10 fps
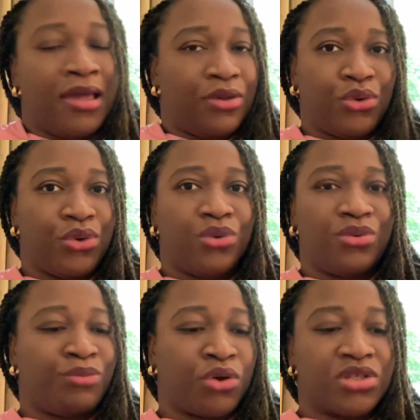
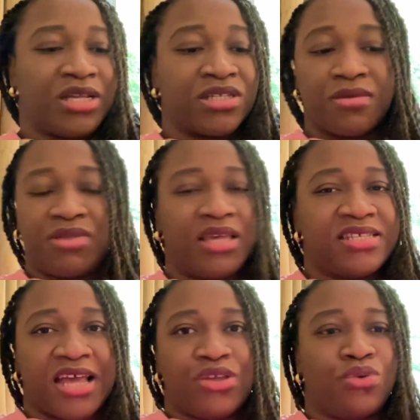because there's some things
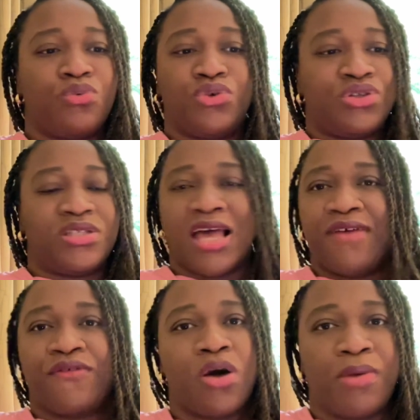that you wouldn't
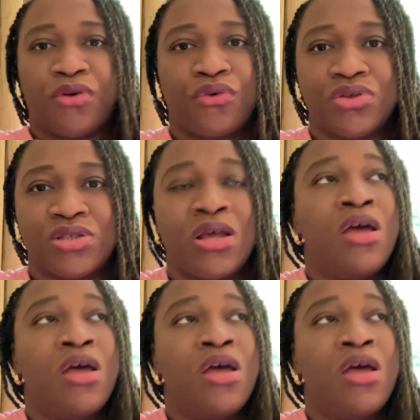have come across